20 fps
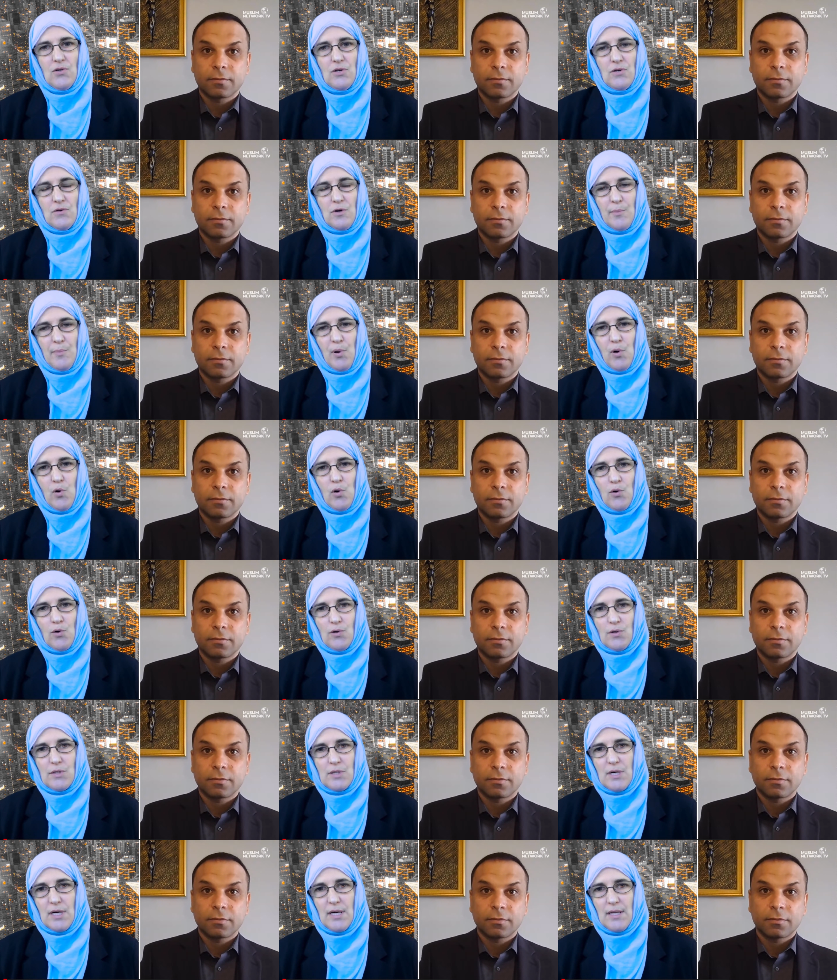Speaker 1: a
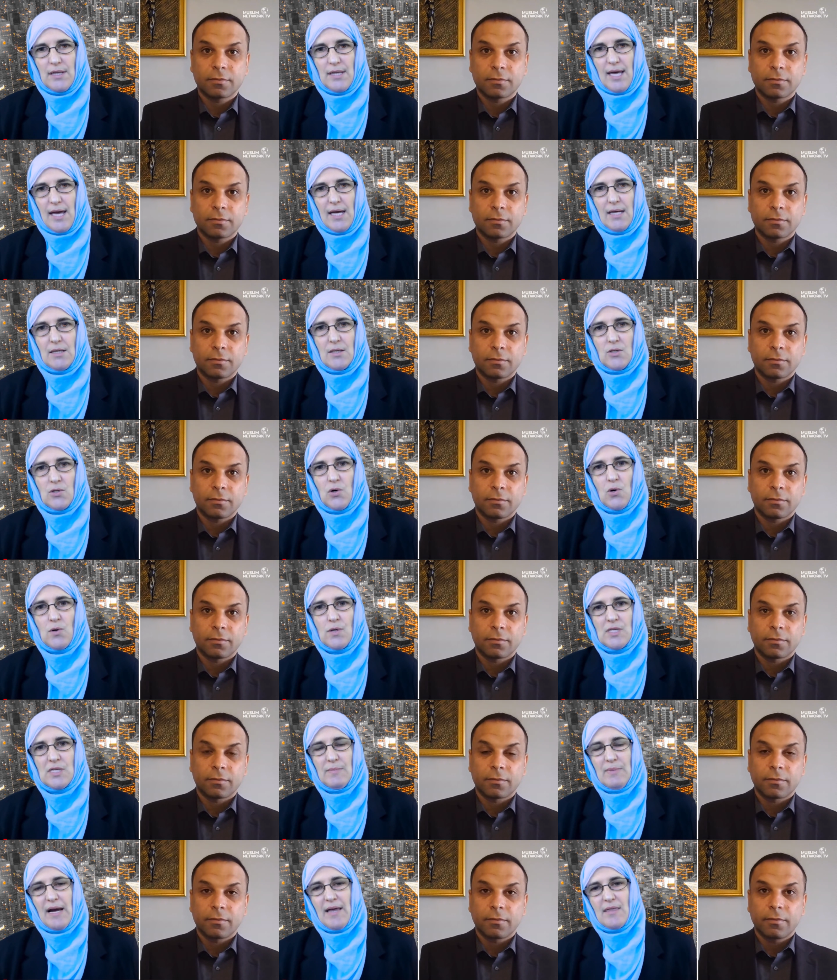report that
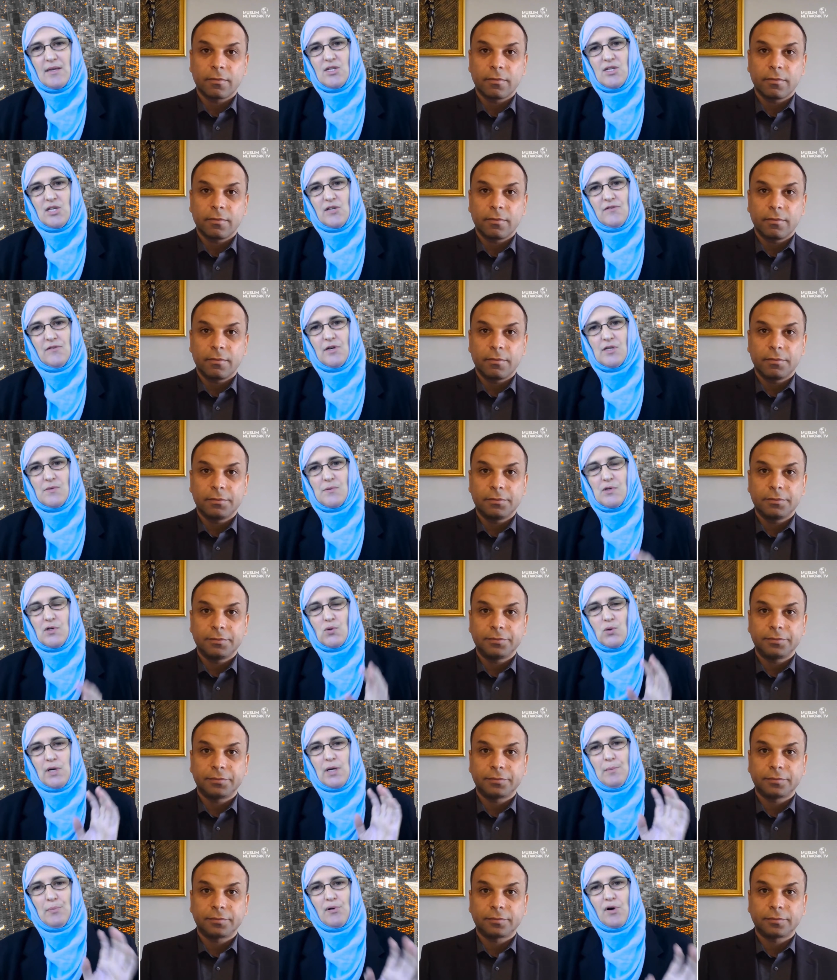talks about the difference
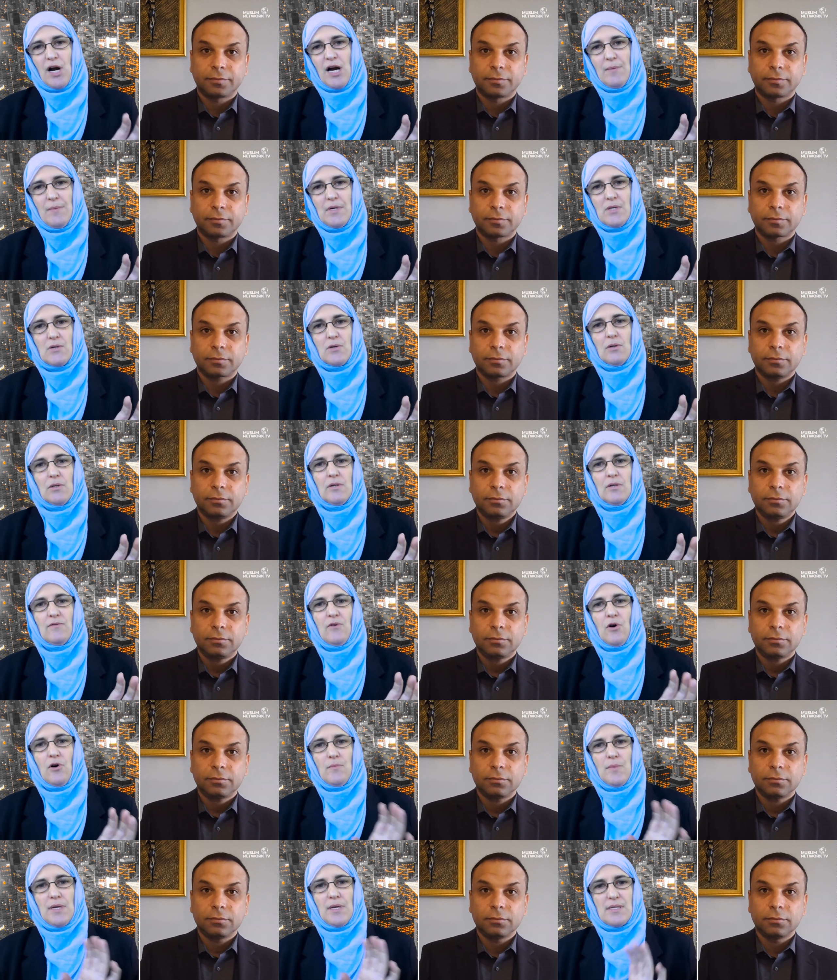between primary school
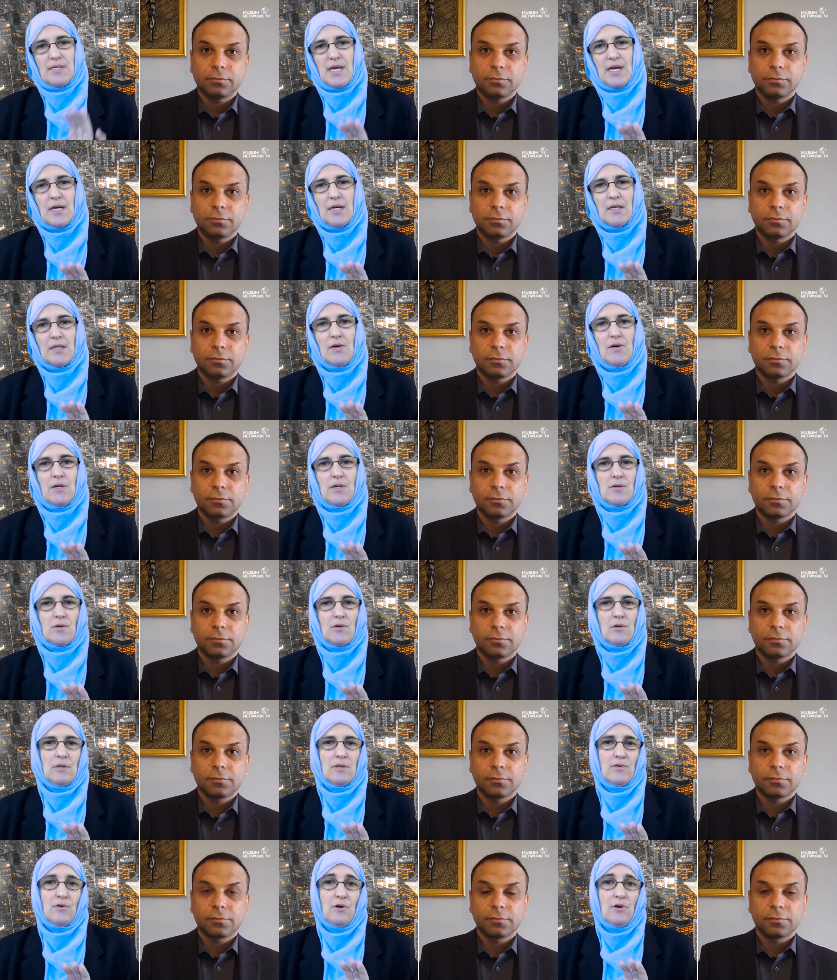enrollment, secondary
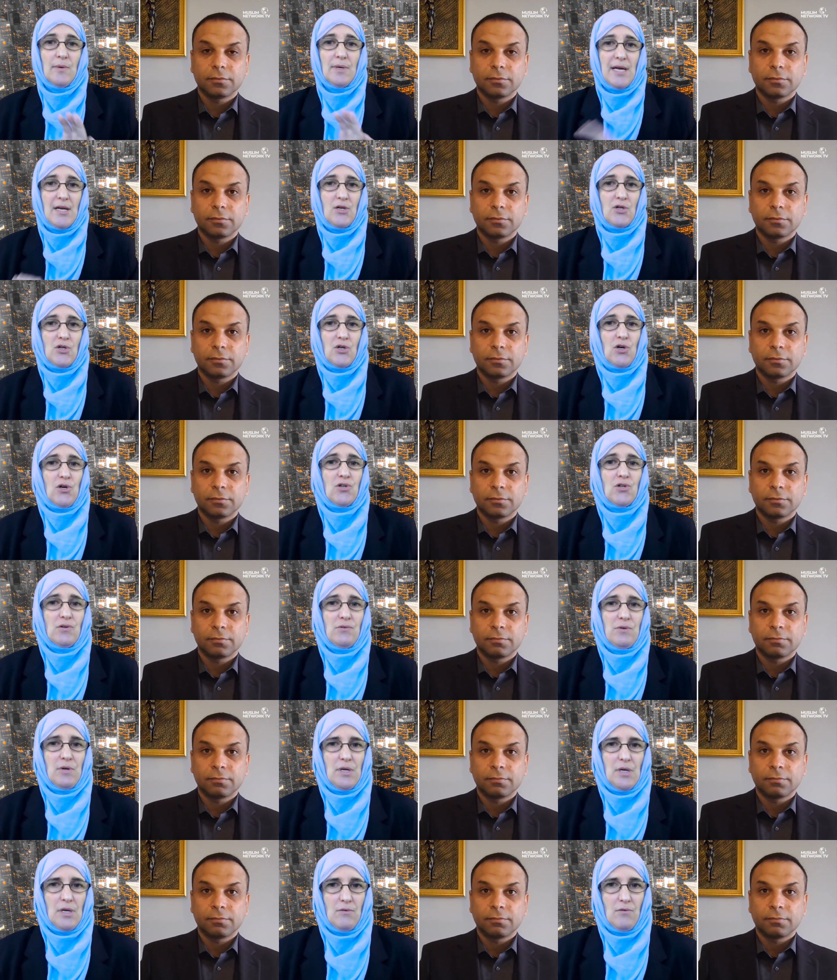school enrollment, and
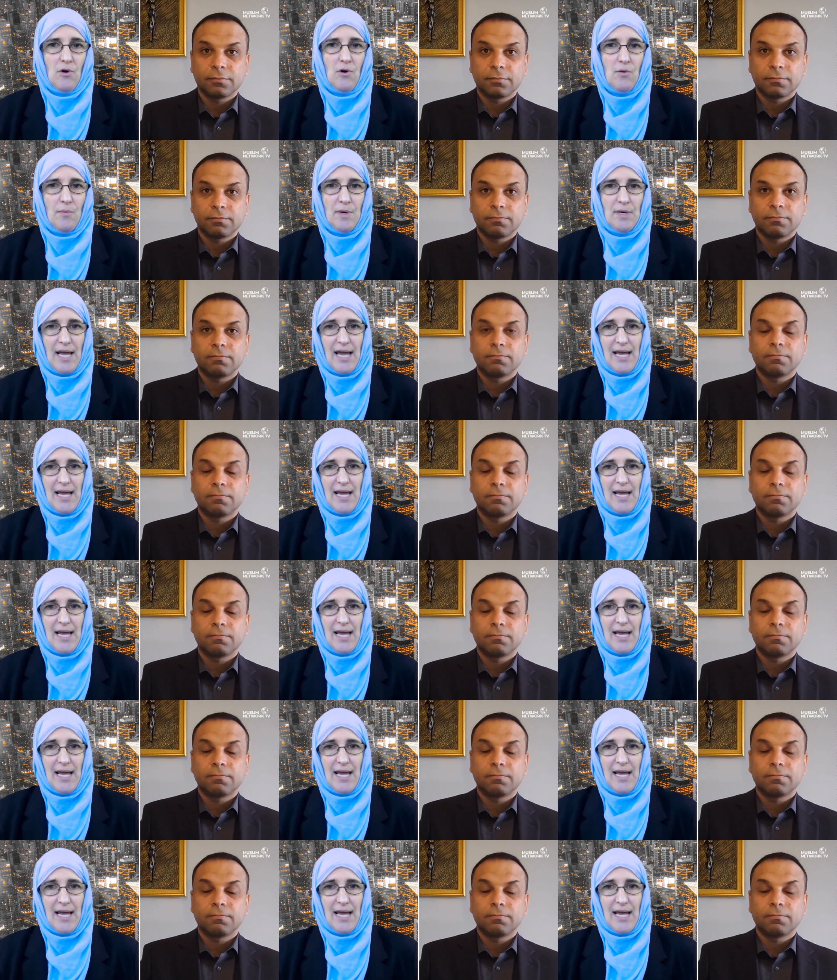tertiary enrollment.